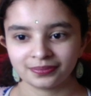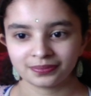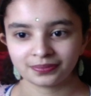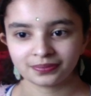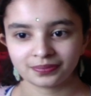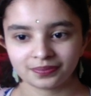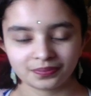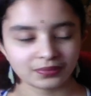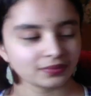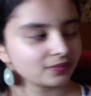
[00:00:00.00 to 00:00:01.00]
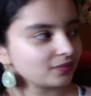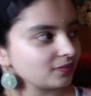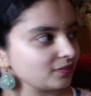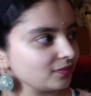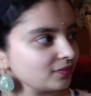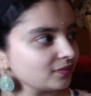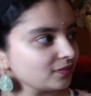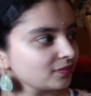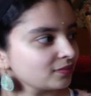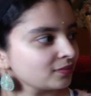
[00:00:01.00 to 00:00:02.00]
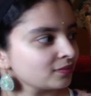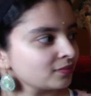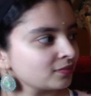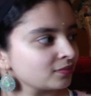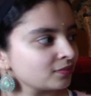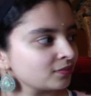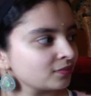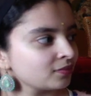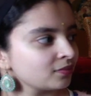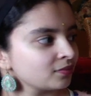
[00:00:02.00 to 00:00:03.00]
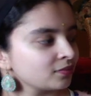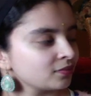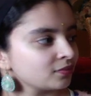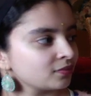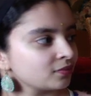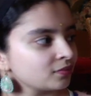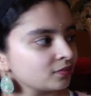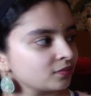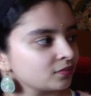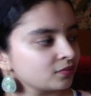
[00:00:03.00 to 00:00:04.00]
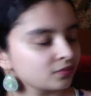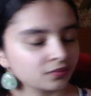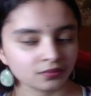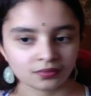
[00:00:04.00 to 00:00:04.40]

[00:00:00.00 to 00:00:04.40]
(silent)